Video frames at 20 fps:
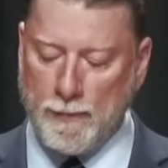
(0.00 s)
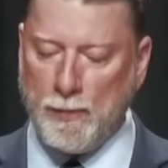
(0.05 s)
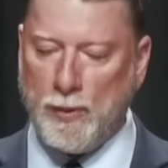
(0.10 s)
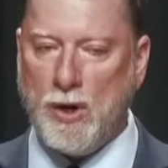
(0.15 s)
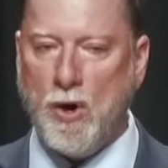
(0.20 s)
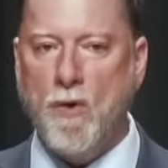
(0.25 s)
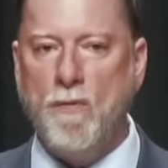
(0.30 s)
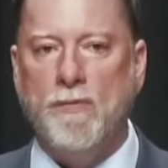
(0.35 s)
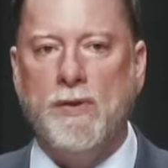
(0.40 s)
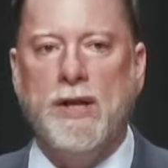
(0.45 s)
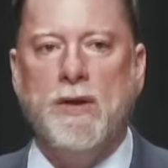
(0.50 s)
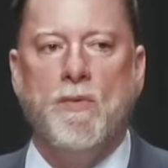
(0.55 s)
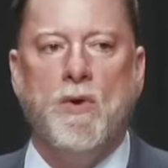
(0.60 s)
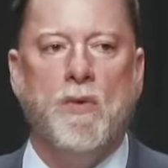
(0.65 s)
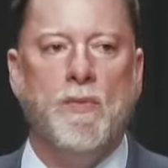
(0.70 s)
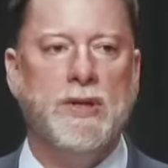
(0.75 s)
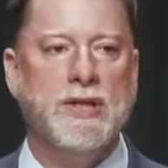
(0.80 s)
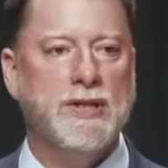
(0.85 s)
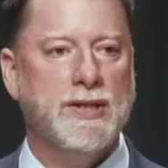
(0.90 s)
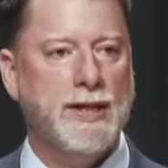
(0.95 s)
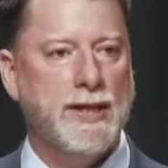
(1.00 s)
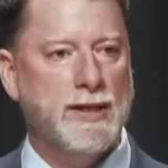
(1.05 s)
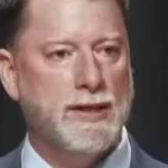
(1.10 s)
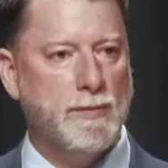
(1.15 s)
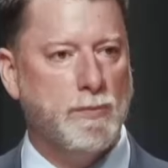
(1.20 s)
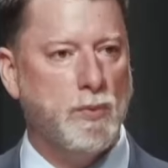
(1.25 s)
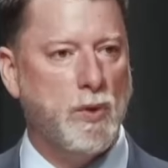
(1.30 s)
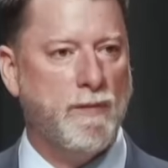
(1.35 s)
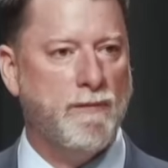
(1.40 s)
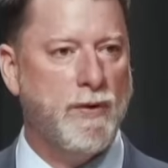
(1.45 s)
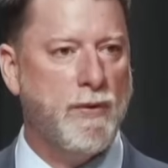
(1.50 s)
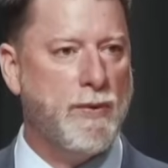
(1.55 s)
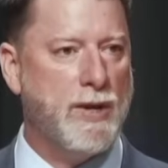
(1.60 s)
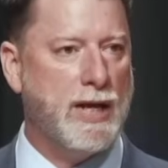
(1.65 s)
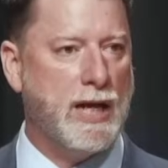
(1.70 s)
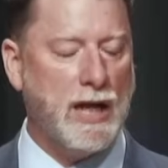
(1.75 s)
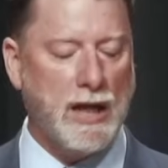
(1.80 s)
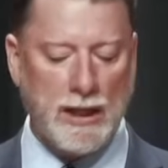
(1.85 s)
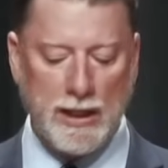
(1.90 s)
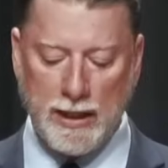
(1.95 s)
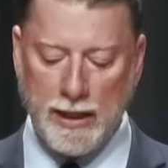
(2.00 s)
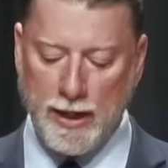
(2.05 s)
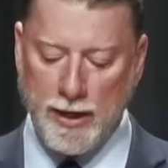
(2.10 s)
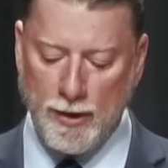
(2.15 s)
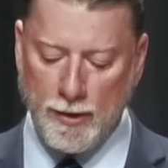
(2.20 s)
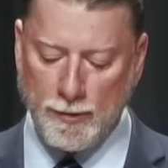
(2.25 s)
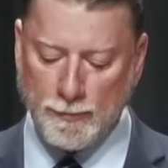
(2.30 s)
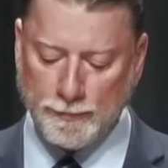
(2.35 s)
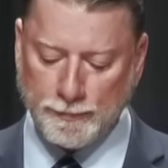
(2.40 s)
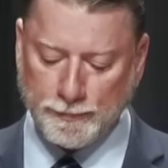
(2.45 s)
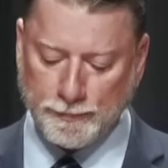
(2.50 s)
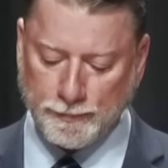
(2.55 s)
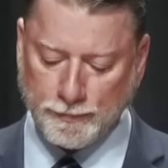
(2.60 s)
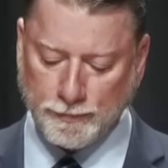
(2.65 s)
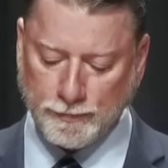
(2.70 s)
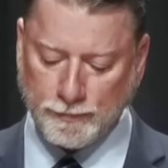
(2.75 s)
But hopefully, what we see is a very clear